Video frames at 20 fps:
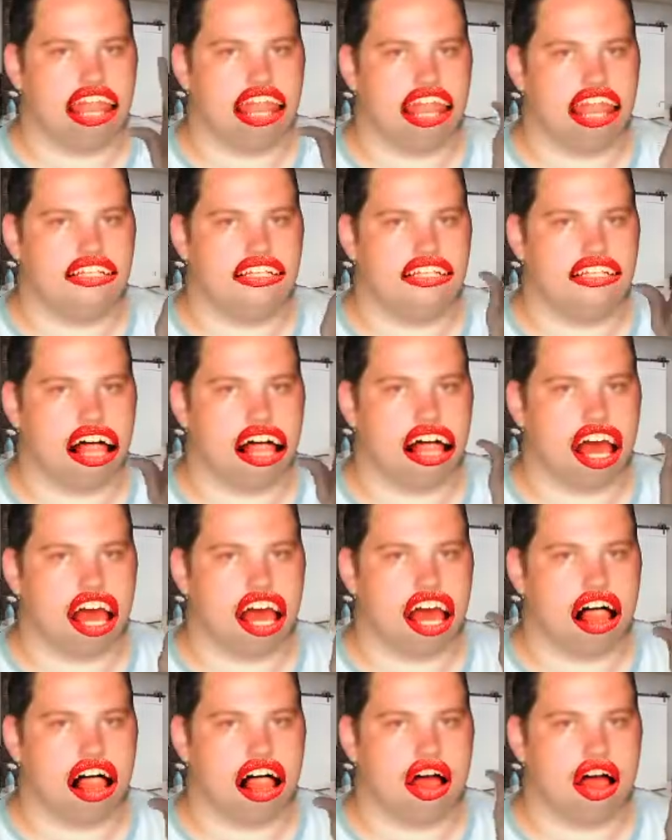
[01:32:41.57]
Or no?
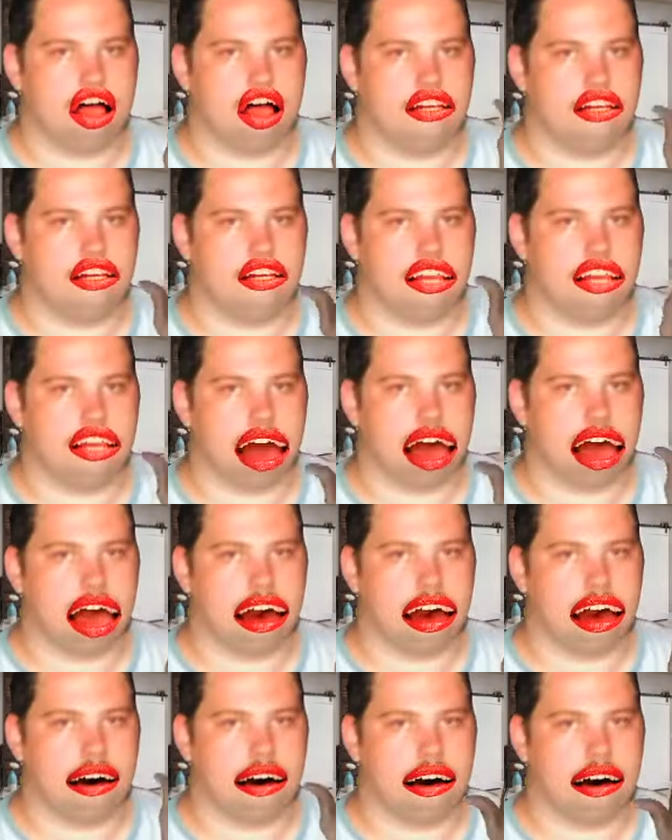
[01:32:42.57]
Yeah, so
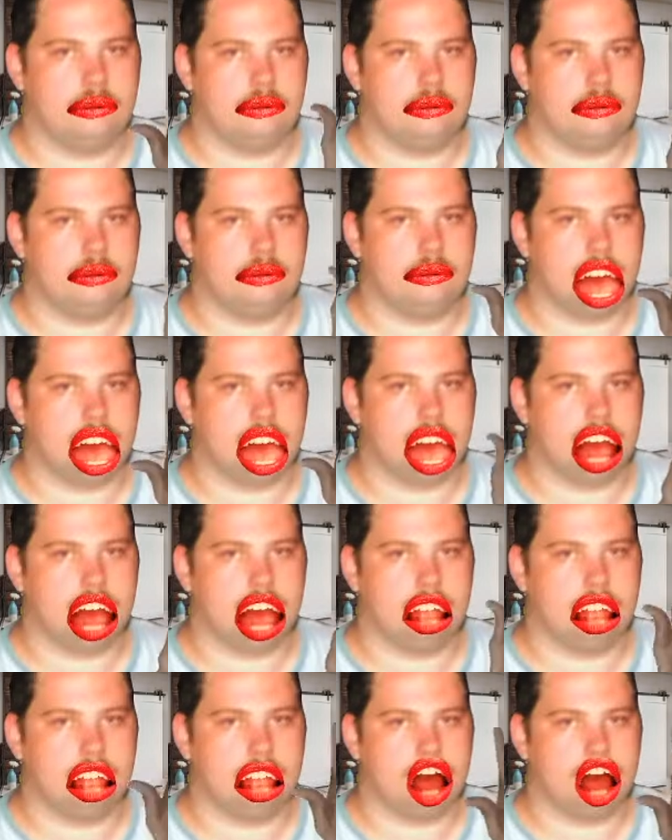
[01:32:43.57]
your
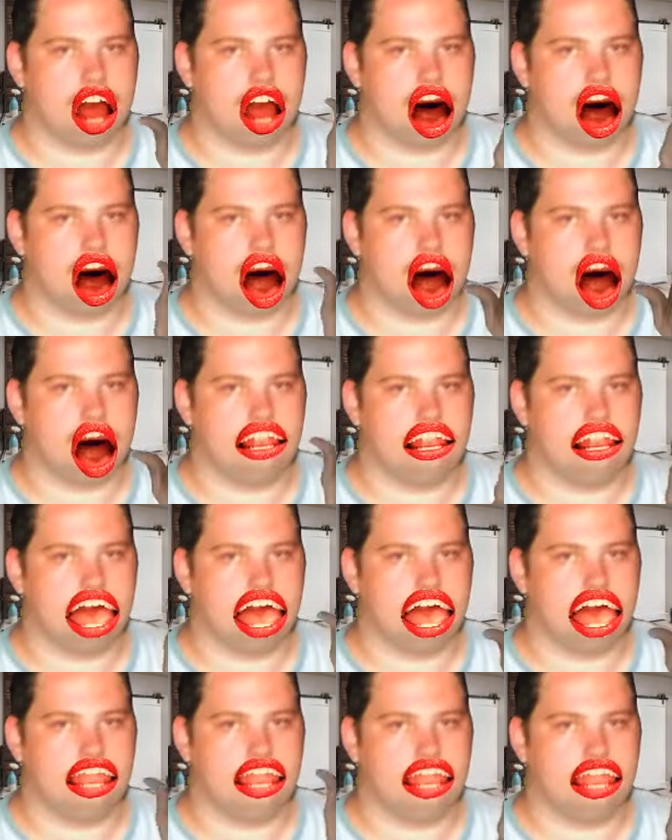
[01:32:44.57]
website camera is not
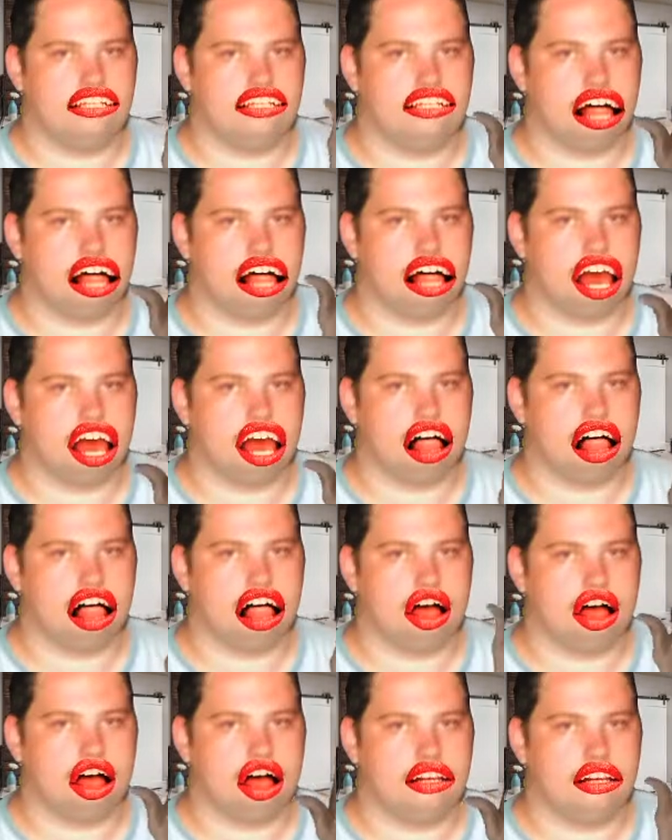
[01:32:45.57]
blocking anything. You're
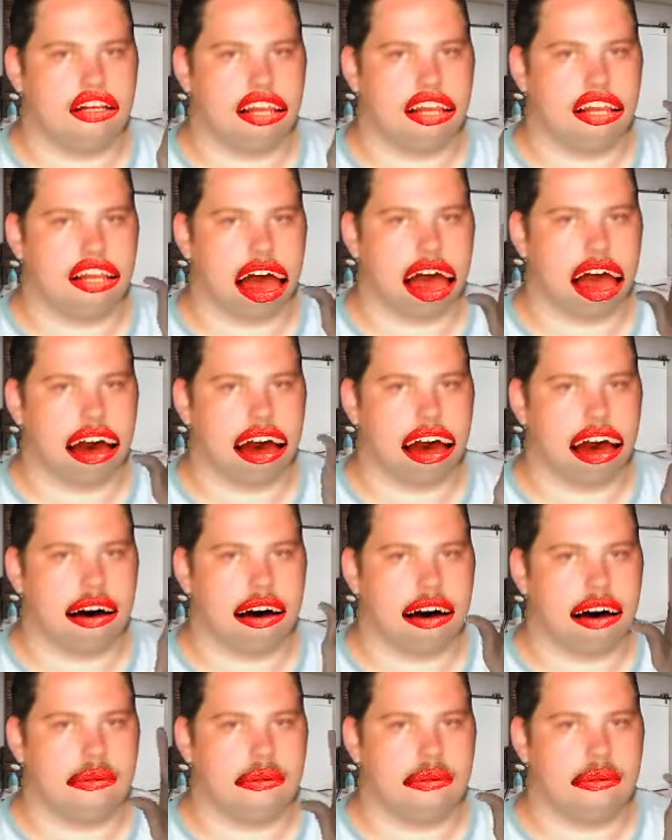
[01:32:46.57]
not missing
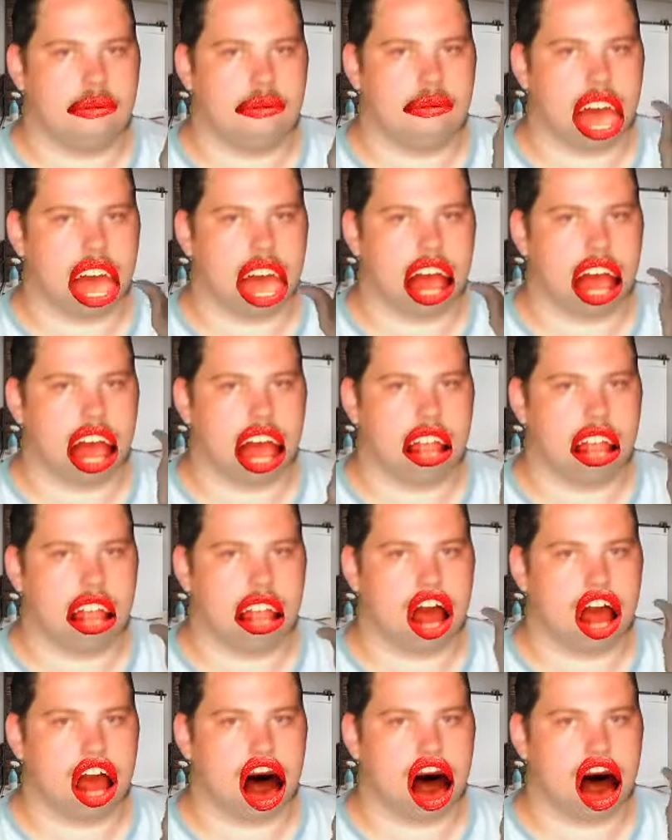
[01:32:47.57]
out anything
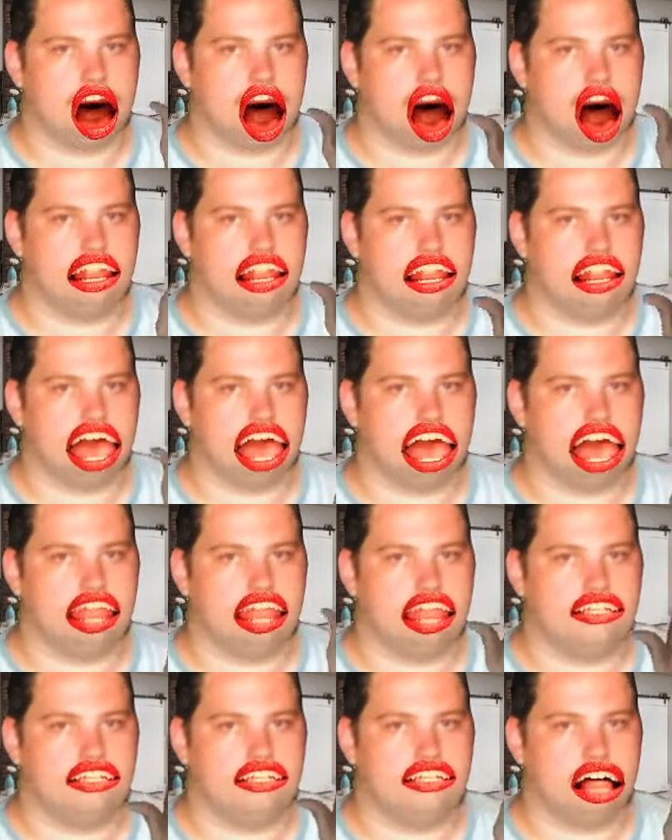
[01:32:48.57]
on anything in the
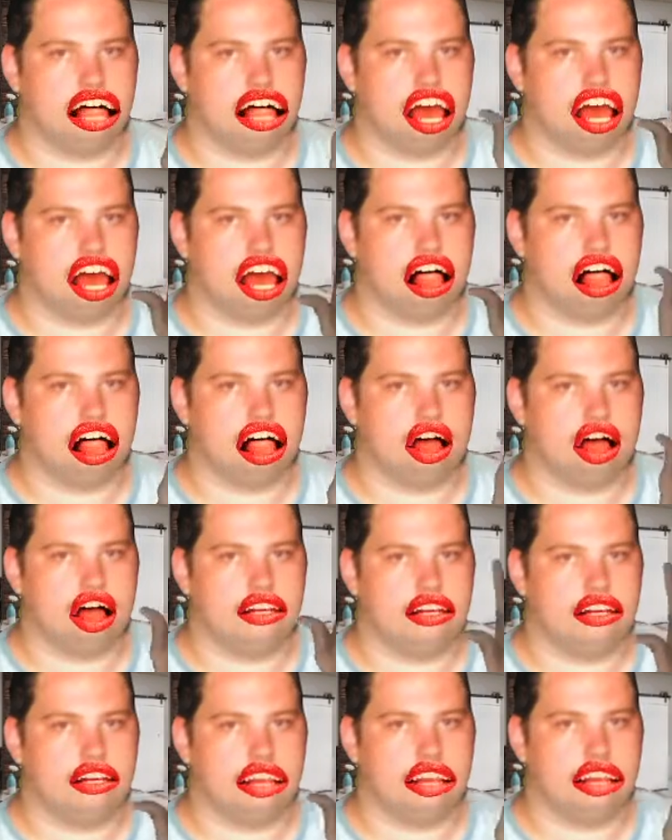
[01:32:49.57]
game on the bottom
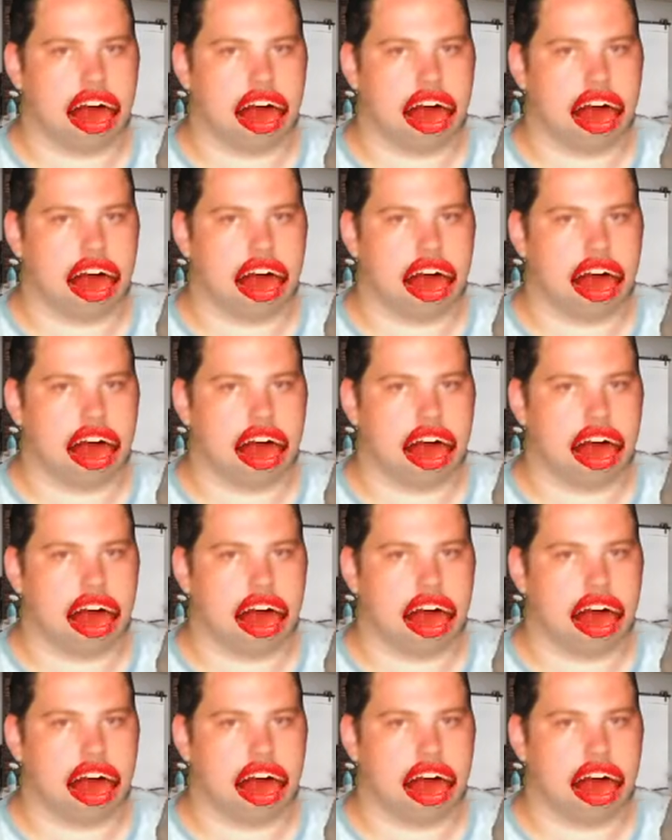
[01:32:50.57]
left.